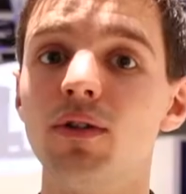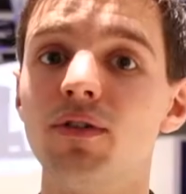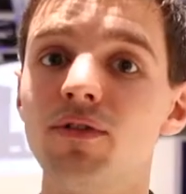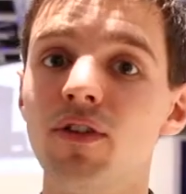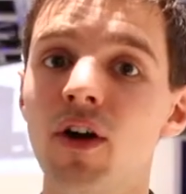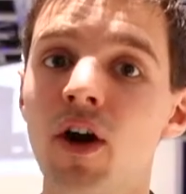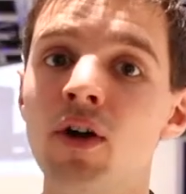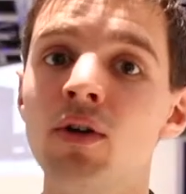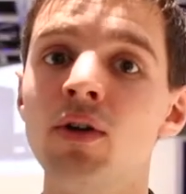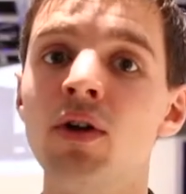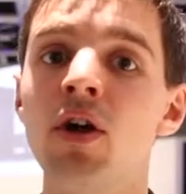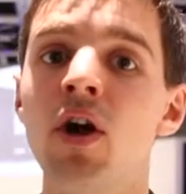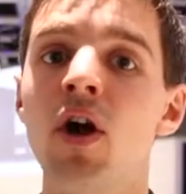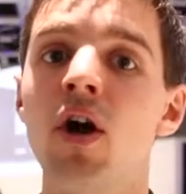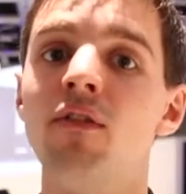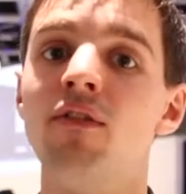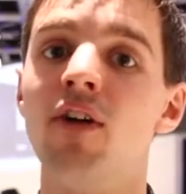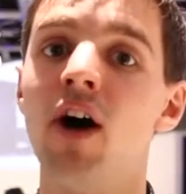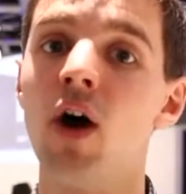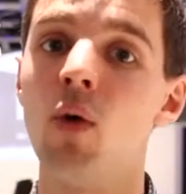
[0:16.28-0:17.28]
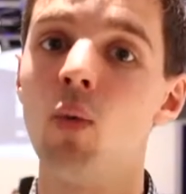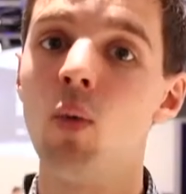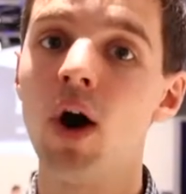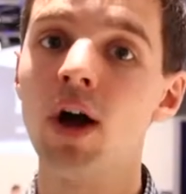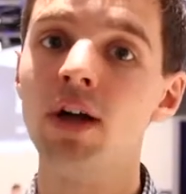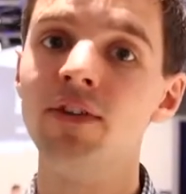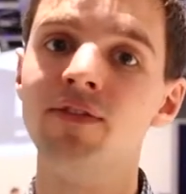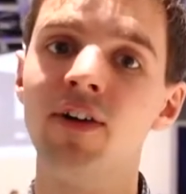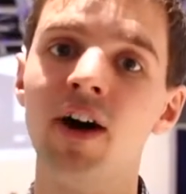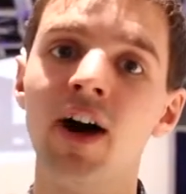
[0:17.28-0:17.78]
a phone via
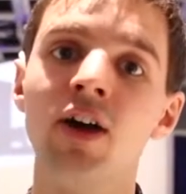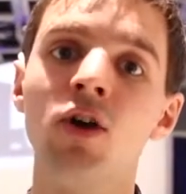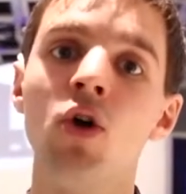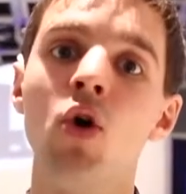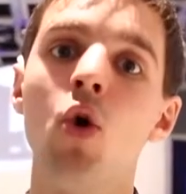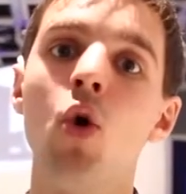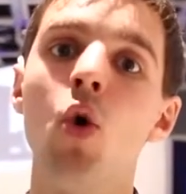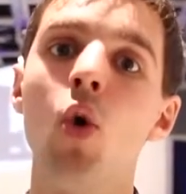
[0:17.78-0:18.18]
Wi-Fi